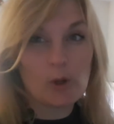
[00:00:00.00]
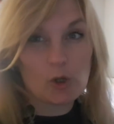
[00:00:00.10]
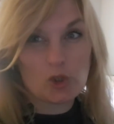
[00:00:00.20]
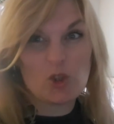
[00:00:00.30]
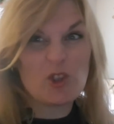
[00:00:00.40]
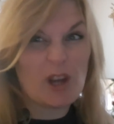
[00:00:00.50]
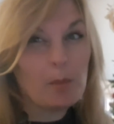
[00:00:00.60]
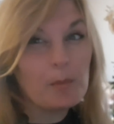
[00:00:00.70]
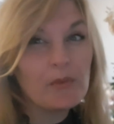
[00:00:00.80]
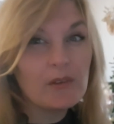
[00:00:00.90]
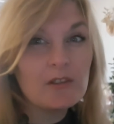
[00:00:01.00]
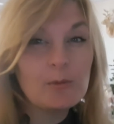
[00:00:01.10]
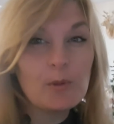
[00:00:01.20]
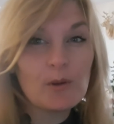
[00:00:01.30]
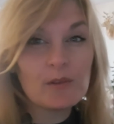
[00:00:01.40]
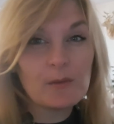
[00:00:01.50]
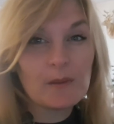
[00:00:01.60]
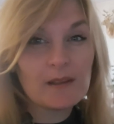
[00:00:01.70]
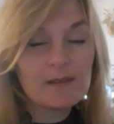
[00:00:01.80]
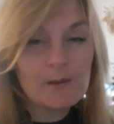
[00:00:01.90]
got good tubs to put them
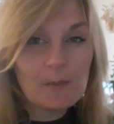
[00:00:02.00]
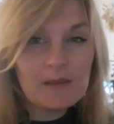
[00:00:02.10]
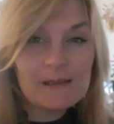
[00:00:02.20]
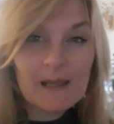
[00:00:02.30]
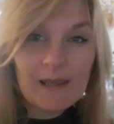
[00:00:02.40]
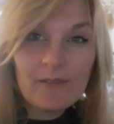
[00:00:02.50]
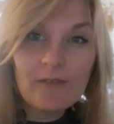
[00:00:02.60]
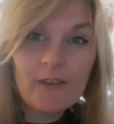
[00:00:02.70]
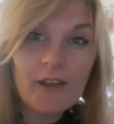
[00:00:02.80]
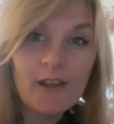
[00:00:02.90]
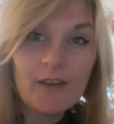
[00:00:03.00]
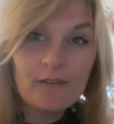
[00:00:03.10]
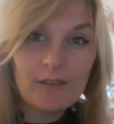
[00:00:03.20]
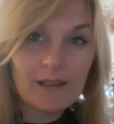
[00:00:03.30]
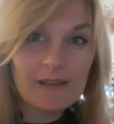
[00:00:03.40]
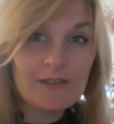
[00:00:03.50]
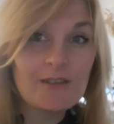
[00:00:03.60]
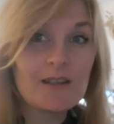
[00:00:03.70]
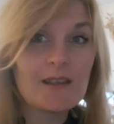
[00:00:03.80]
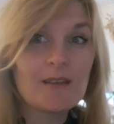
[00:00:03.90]
in, so they'll be safe for
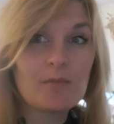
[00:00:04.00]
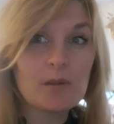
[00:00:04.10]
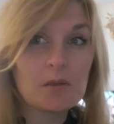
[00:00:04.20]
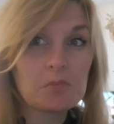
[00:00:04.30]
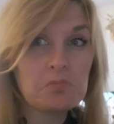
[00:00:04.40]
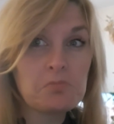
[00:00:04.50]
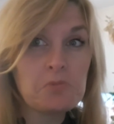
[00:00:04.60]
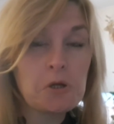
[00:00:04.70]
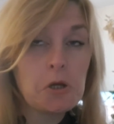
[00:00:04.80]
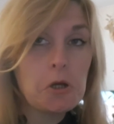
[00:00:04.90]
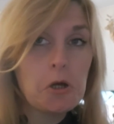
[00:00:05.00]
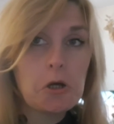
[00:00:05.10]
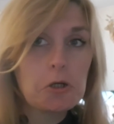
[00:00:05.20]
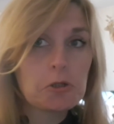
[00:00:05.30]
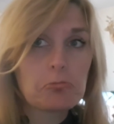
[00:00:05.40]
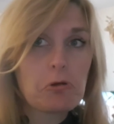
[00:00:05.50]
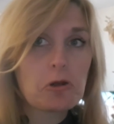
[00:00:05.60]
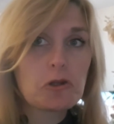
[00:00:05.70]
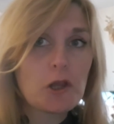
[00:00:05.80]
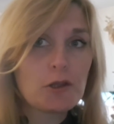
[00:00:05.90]
next year. But I don't want
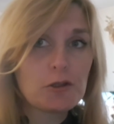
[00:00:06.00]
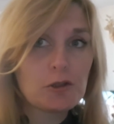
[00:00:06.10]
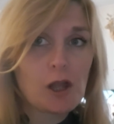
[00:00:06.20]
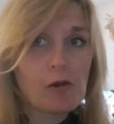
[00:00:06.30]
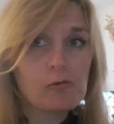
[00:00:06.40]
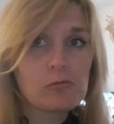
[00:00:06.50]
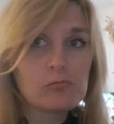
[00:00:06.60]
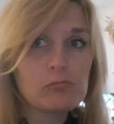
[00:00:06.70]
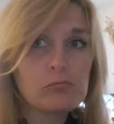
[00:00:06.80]
to take it down.